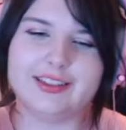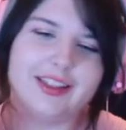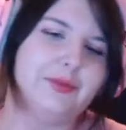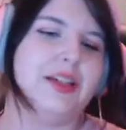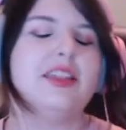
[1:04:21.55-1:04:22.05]
It's
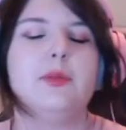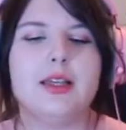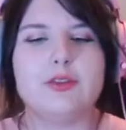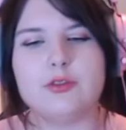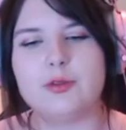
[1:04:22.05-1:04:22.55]
like my
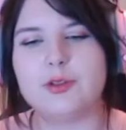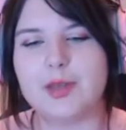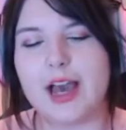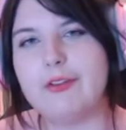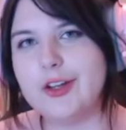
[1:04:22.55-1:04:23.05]
siblings will just
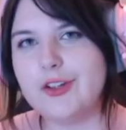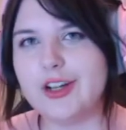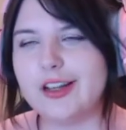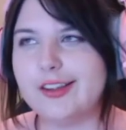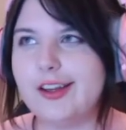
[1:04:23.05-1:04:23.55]
be having a
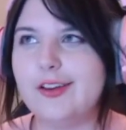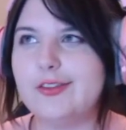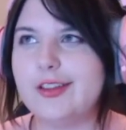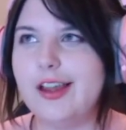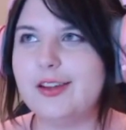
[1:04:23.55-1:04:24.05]
drink and then
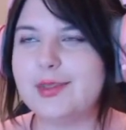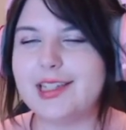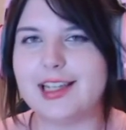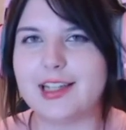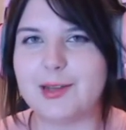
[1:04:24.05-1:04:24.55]
I'll end up
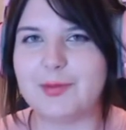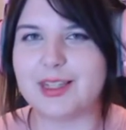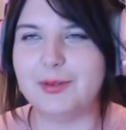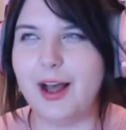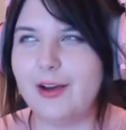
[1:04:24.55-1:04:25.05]
saying something that
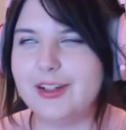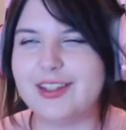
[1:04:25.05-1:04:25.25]
makes them laugh.